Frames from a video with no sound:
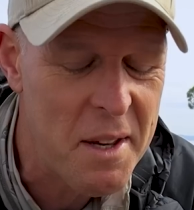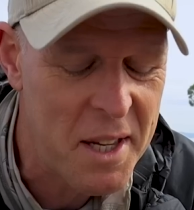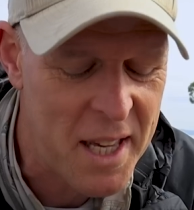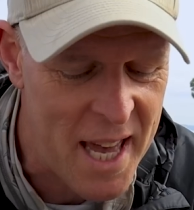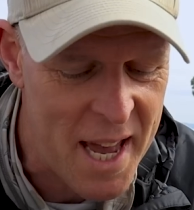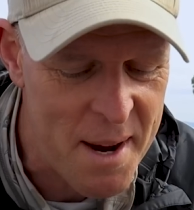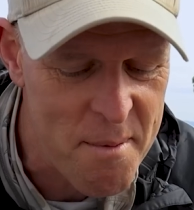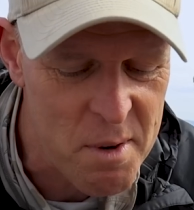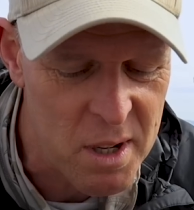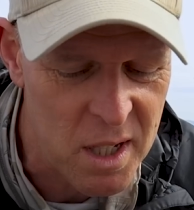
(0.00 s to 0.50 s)
that
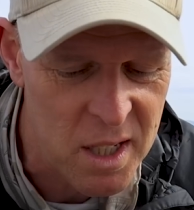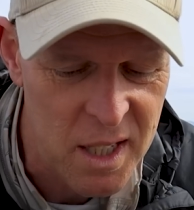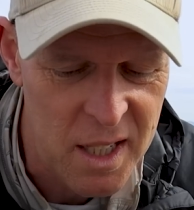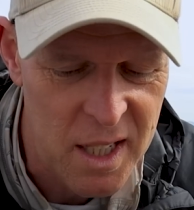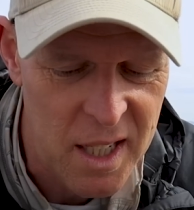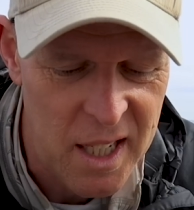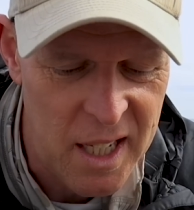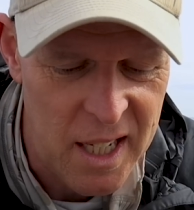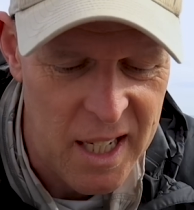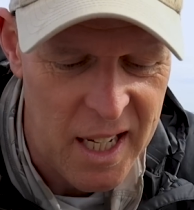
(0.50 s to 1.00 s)
camera.
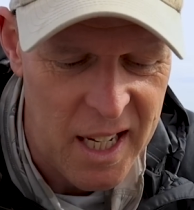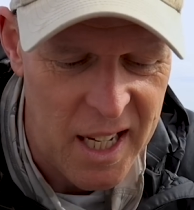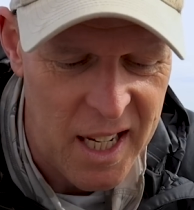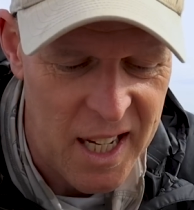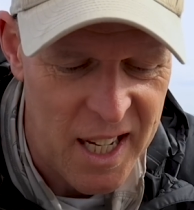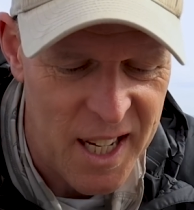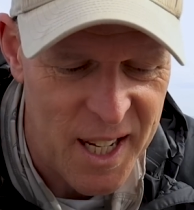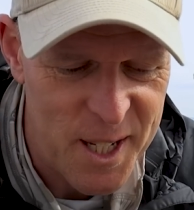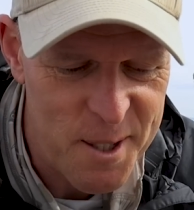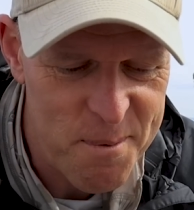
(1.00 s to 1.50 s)

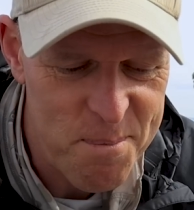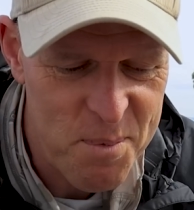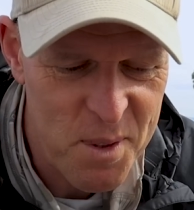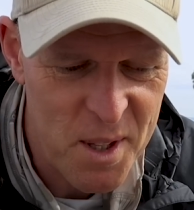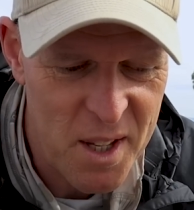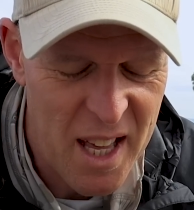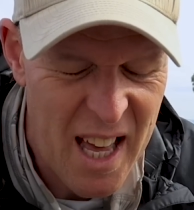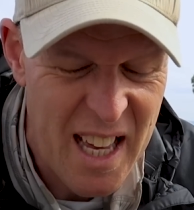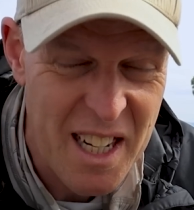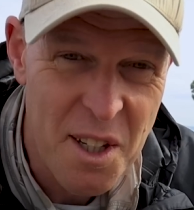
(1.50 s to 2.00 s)
A
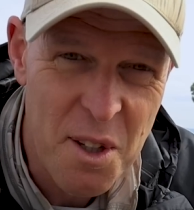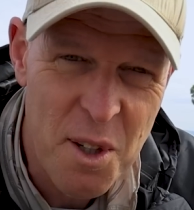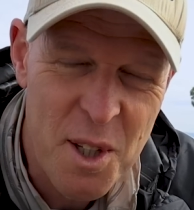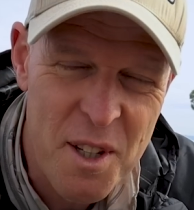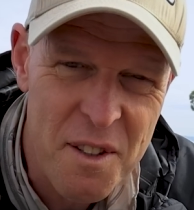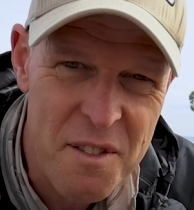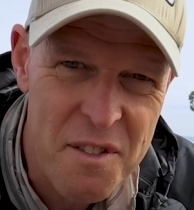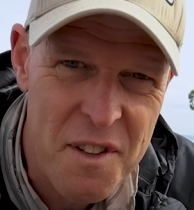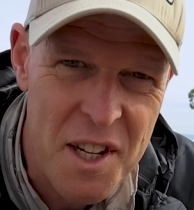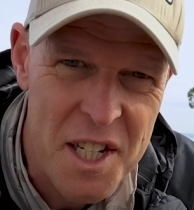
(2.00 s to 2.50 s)
little
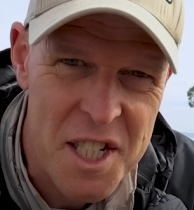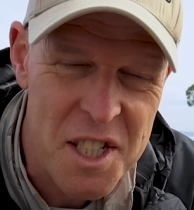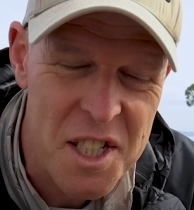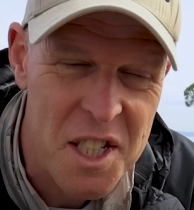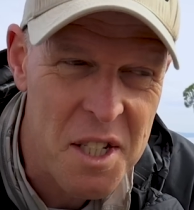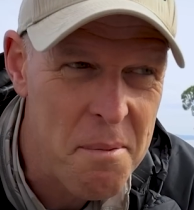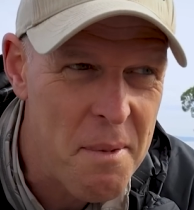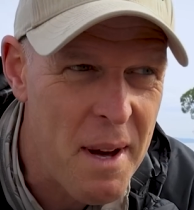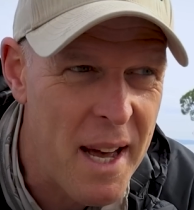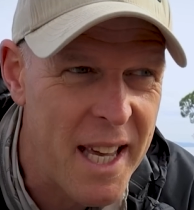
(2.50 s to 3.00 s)
confession
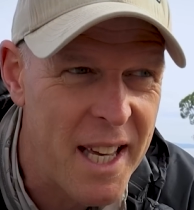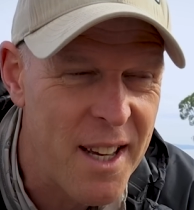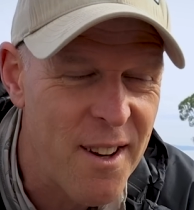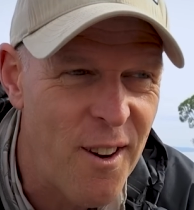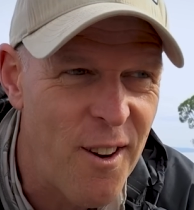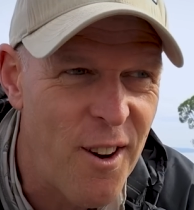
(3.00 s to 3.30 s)
to make.